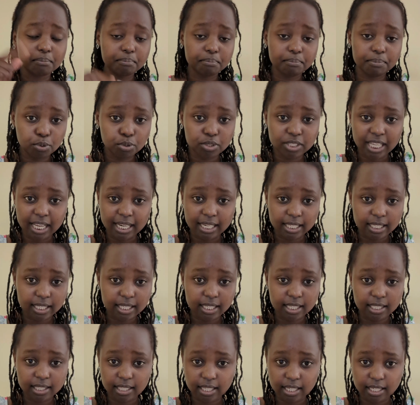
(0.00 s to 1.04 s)
put a
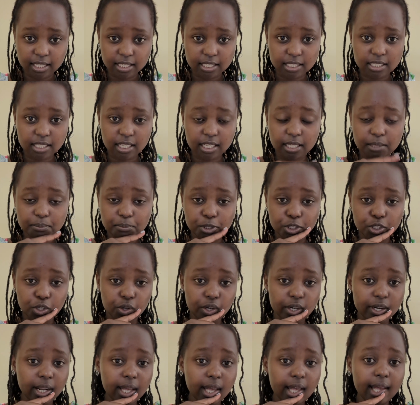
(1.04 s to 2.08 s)
link in the
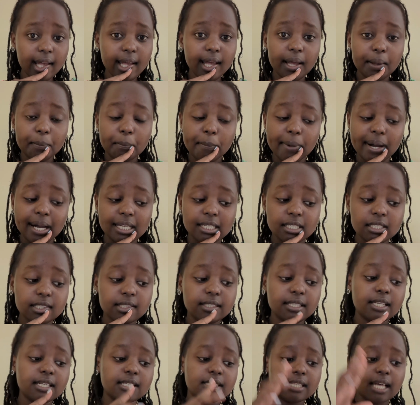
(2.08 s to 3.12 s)
description. But
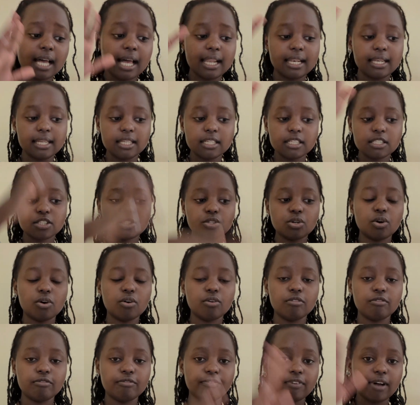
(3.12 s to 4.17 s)
there's a list
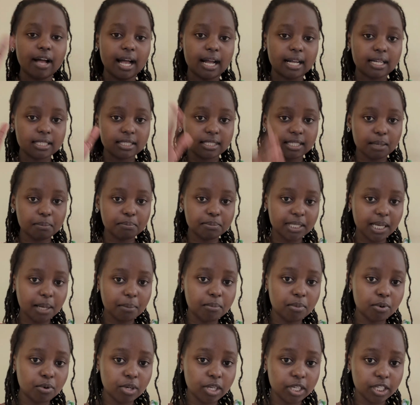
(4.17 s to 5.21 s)
of
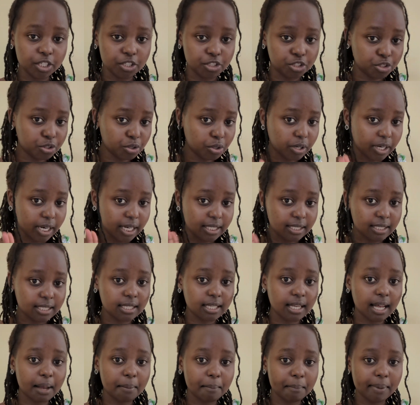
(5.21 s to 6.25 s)
acceptable
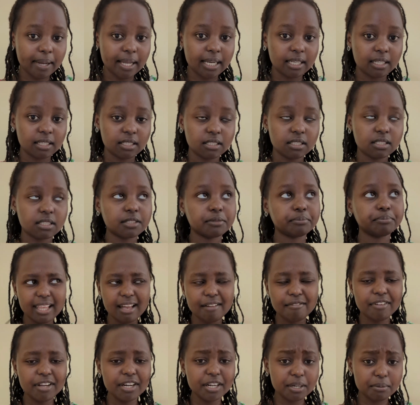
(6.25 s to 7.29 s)
insurance companies. There
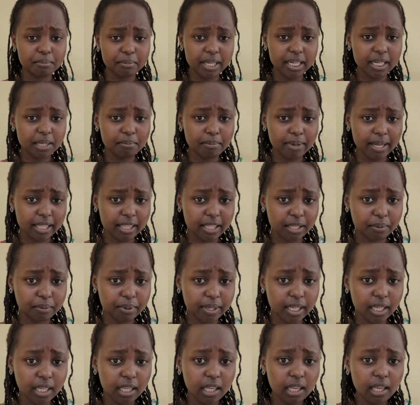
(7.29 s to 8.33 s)
are very many, by the
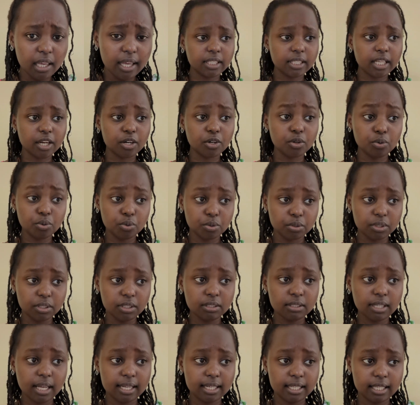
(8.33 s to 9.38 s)
way. The rule,
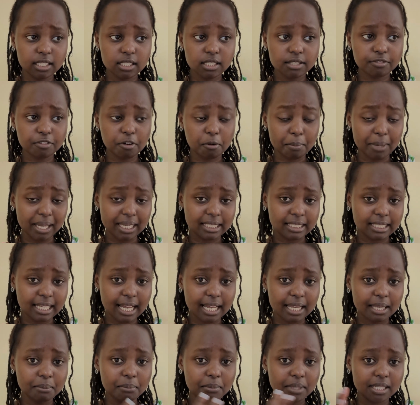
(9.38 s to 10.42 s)
at least for my
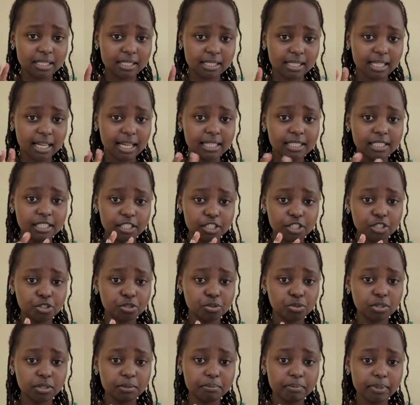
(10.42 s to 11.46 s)
time, is that it
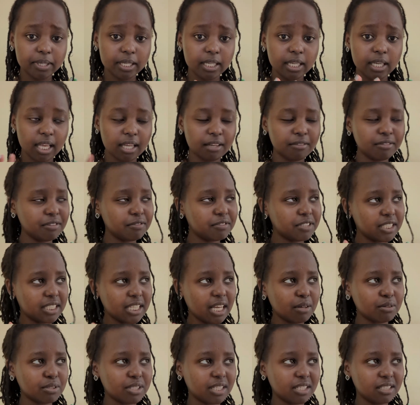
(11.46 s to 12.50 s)
should be like
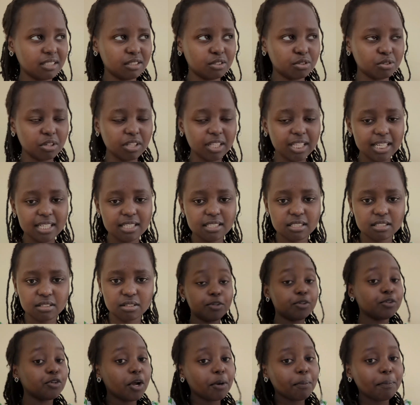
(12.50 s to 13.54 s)
$50,000.
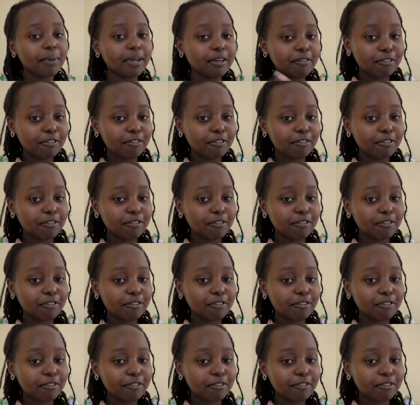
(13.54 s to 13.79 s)
You don't pay